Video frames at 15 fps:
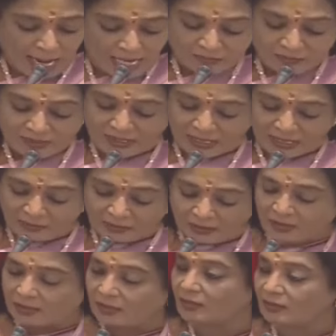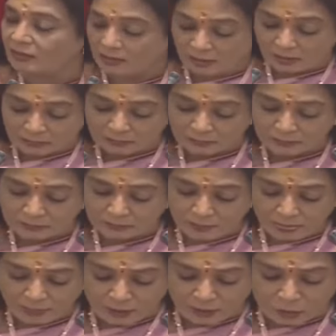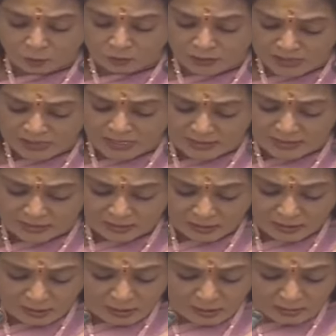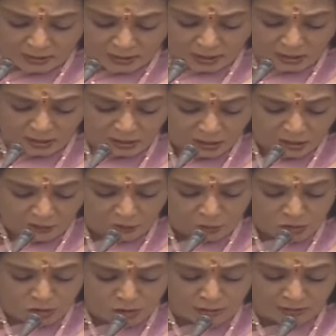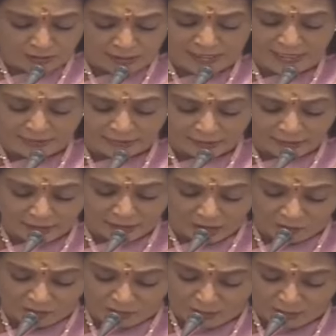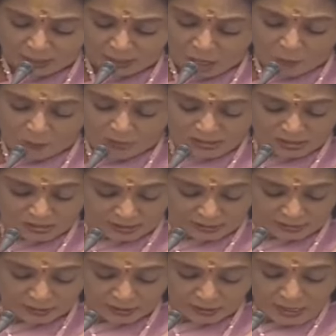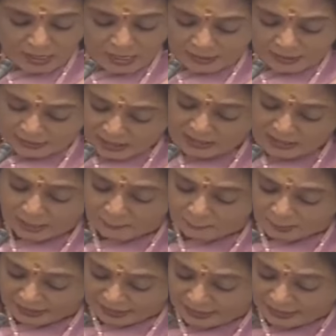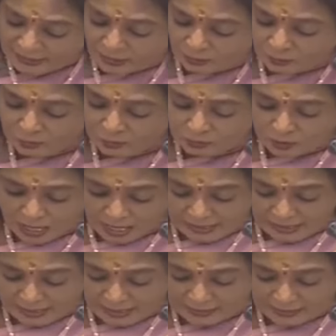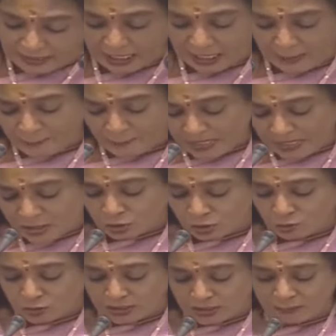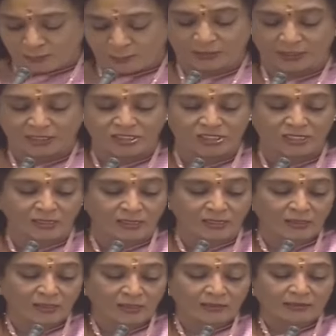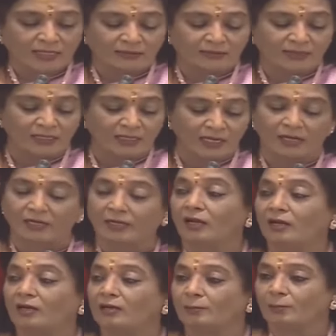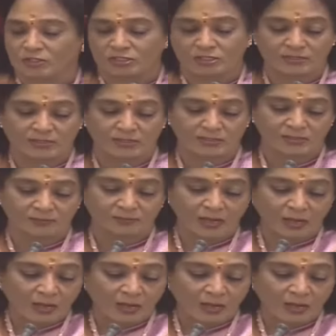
As we gather here to discuss the future trajectory of our beloved state, it is imperative to highlight the immense tourism potential that Telangana possesses.